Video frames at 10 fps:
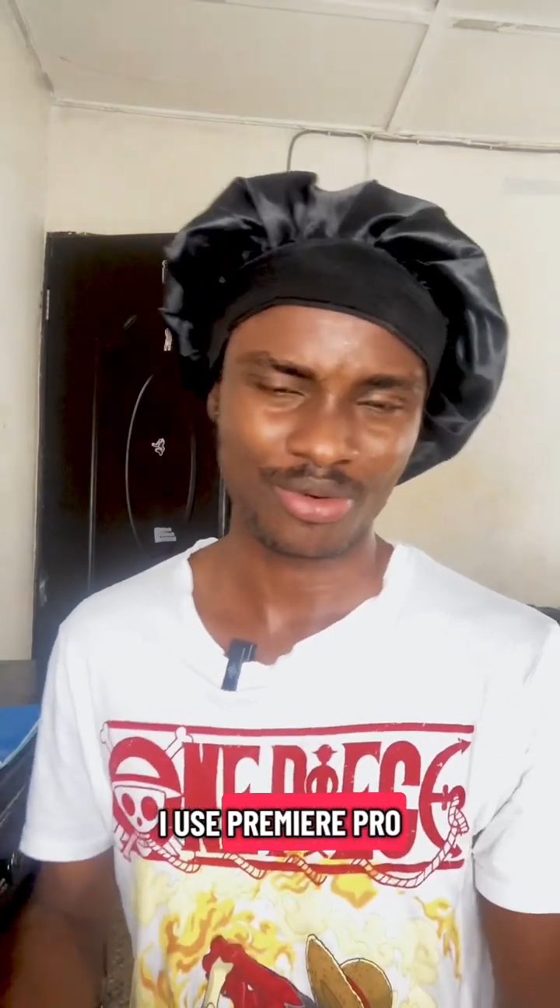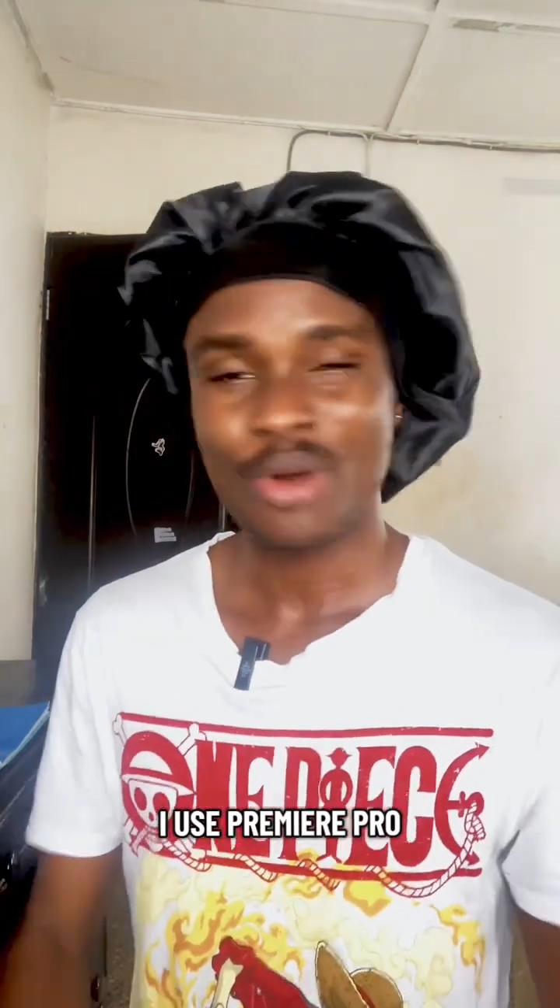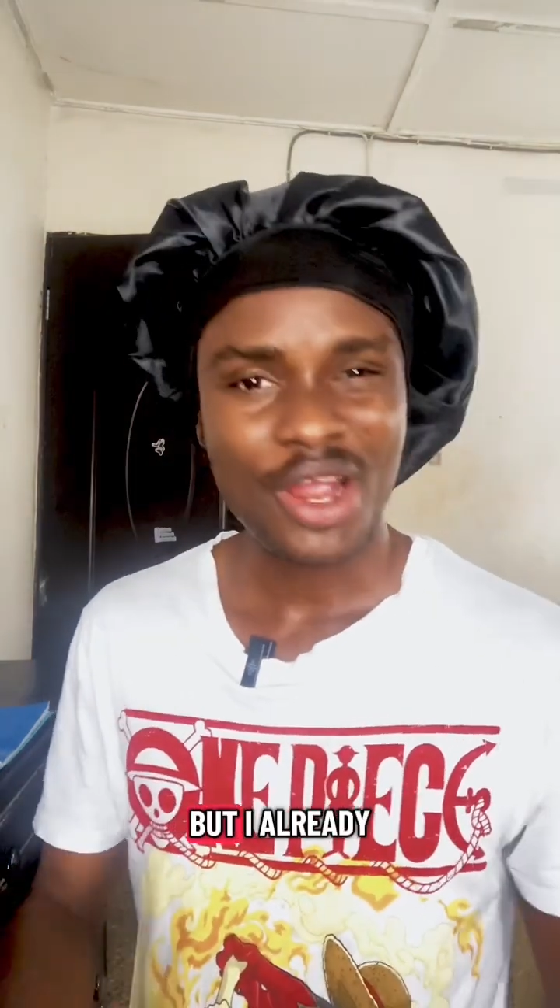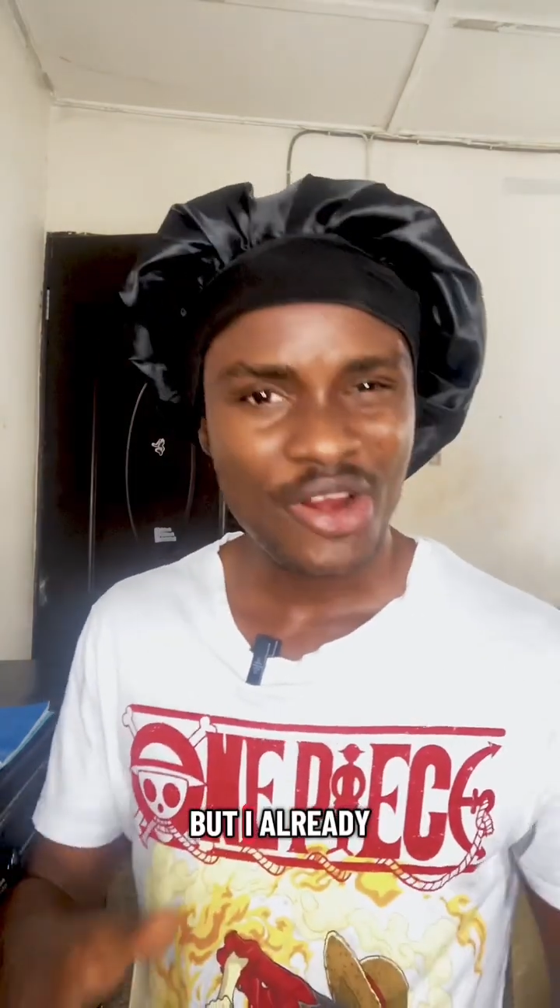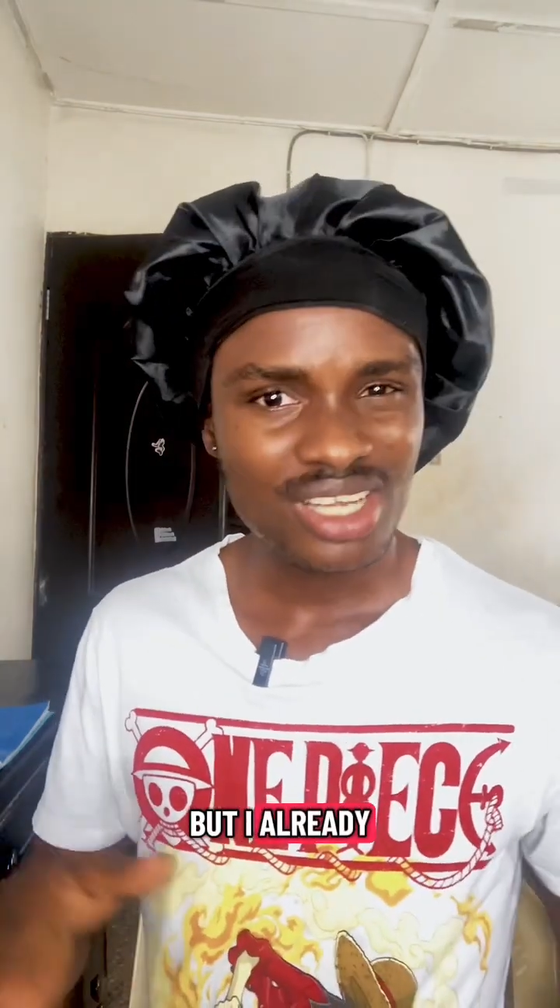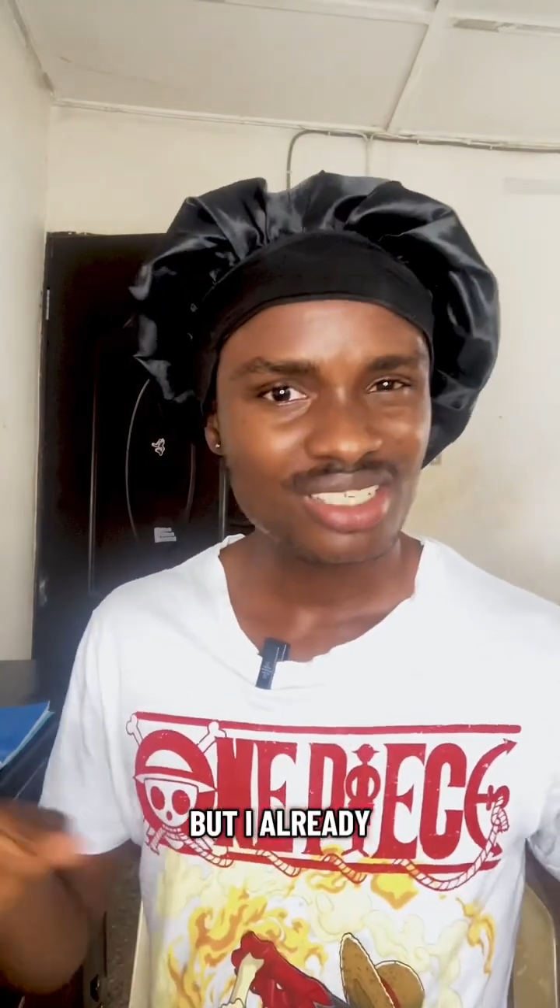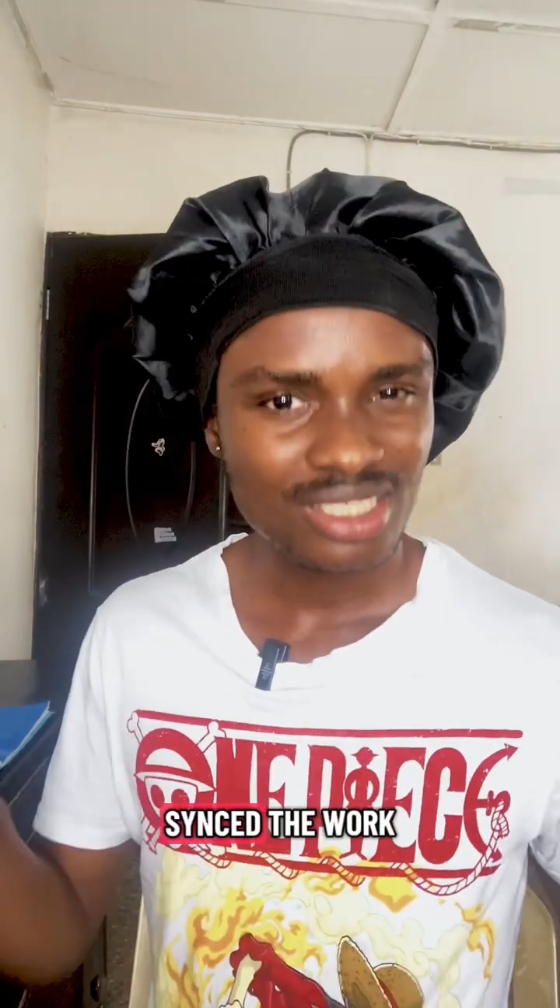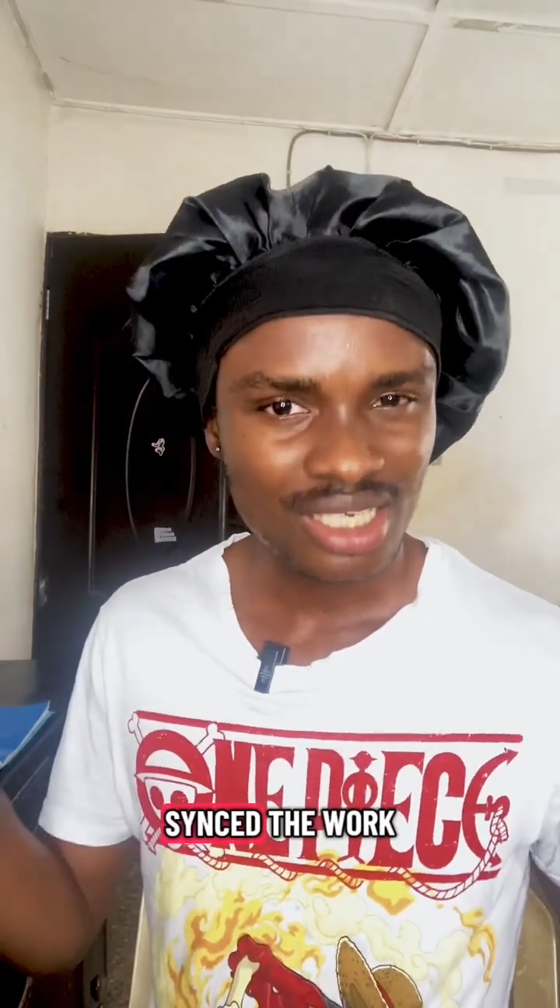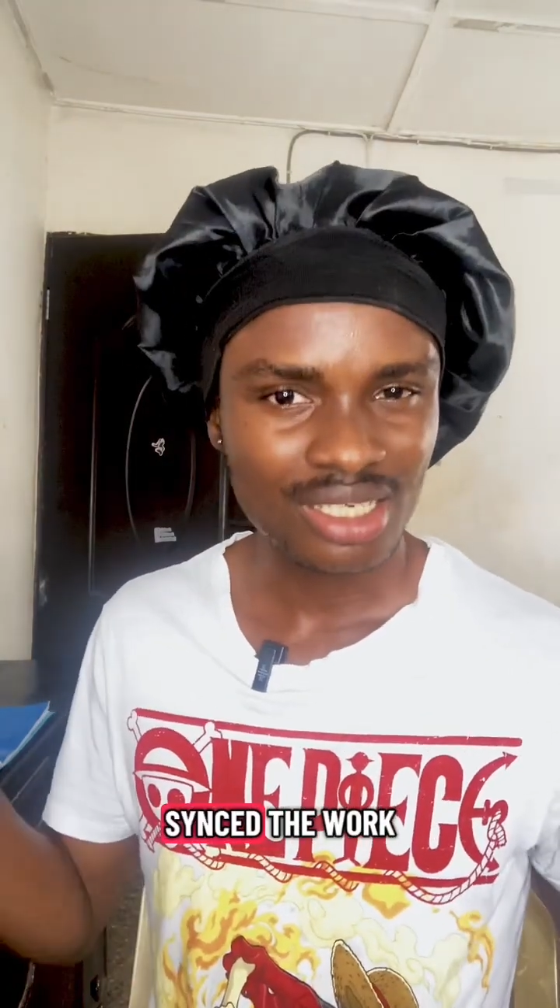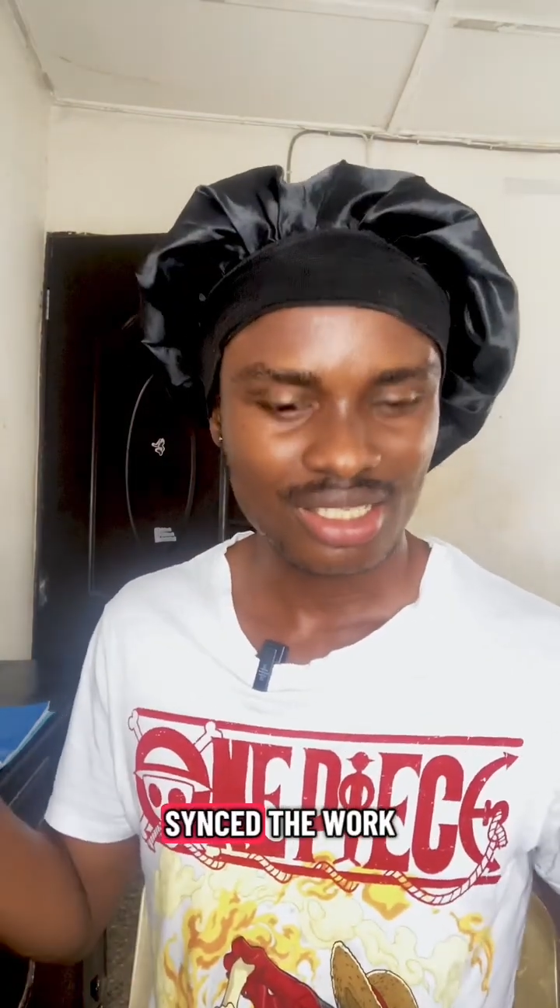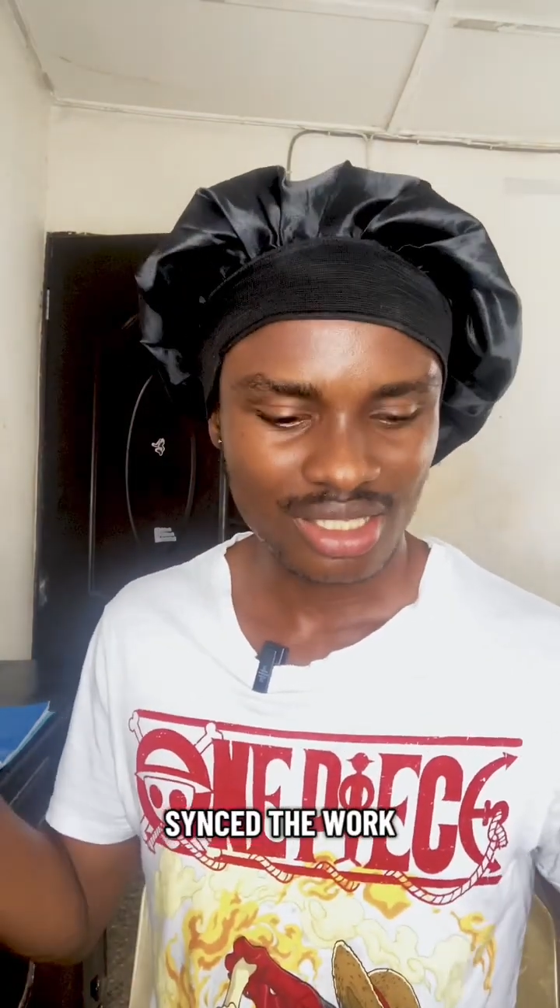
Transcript: but I already synced